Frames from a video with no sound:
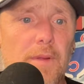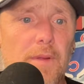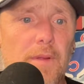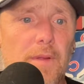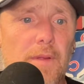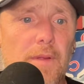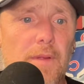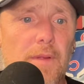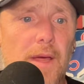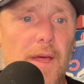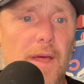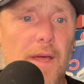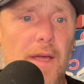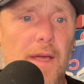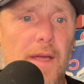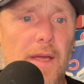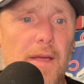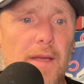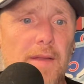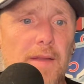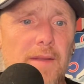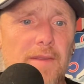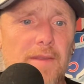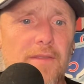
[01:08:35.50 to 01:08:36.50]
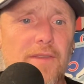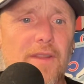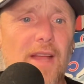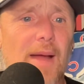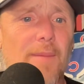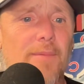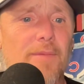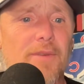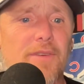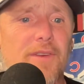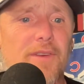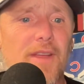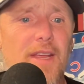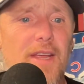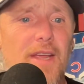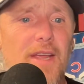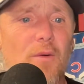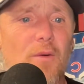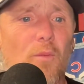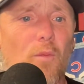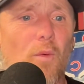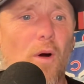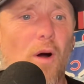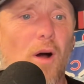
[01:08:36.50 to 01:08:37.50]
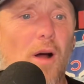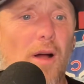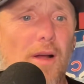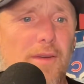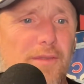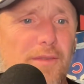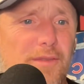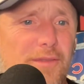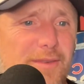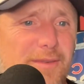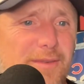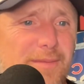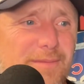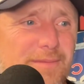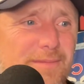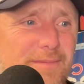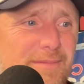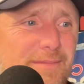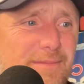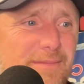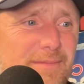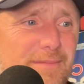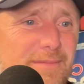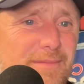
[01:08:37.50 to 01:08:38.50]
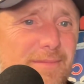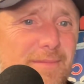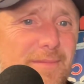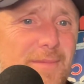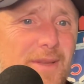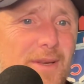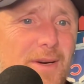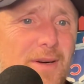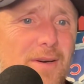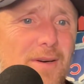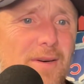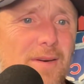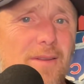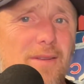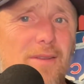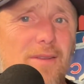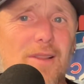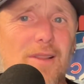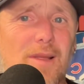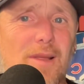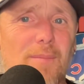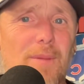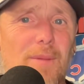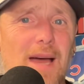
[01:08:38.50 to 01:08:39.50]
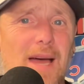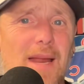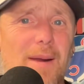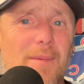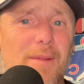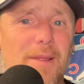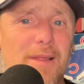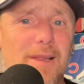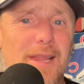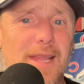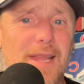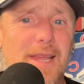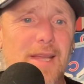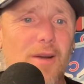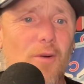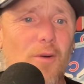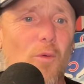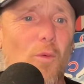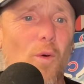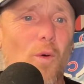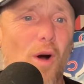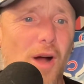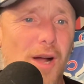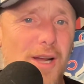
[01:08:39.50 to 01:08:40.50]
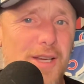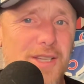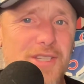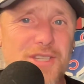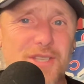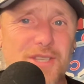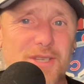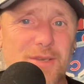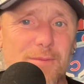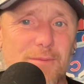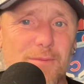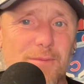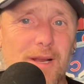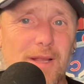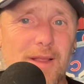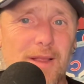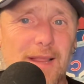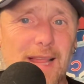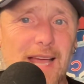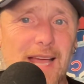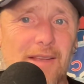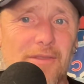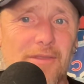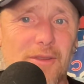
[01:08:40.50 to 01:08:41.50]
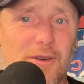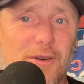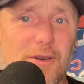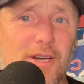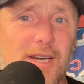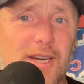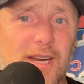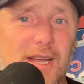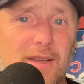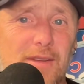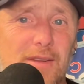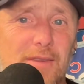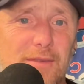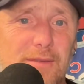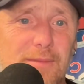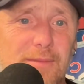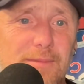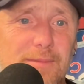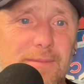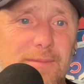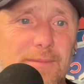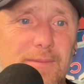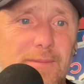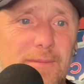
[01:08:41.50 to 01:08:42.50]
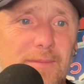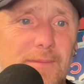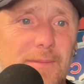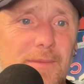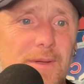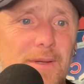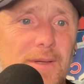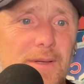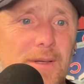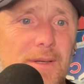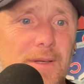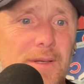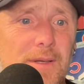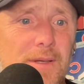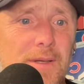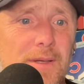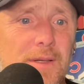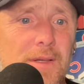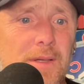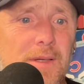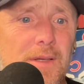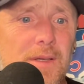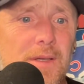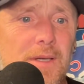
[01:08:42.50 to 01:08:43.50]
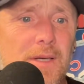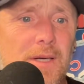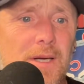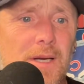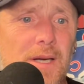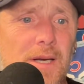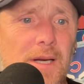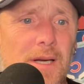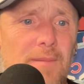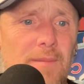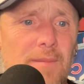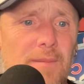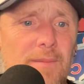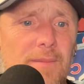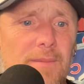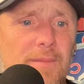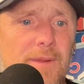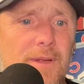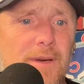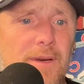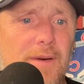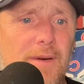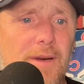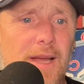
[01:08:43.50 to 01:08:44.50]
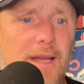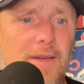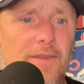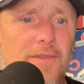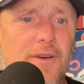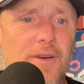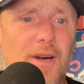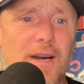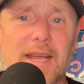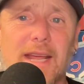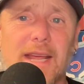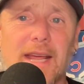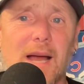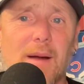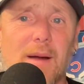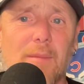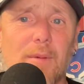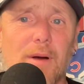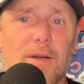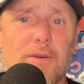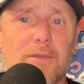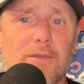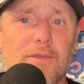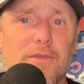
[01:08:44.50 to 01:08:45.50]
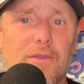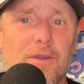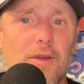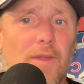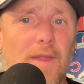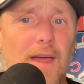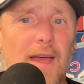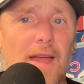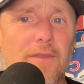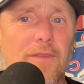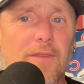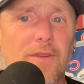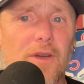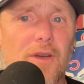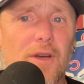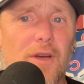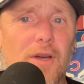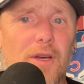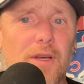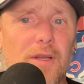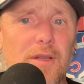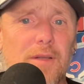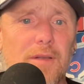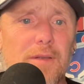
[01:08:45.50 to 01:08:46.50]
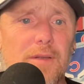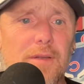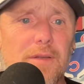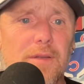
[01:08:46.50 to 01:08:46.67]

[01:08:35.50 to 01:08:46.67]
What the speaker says: They stopped taking walks. They're bottom of the league in walks last 30 days. They're not striking out much, so that's good.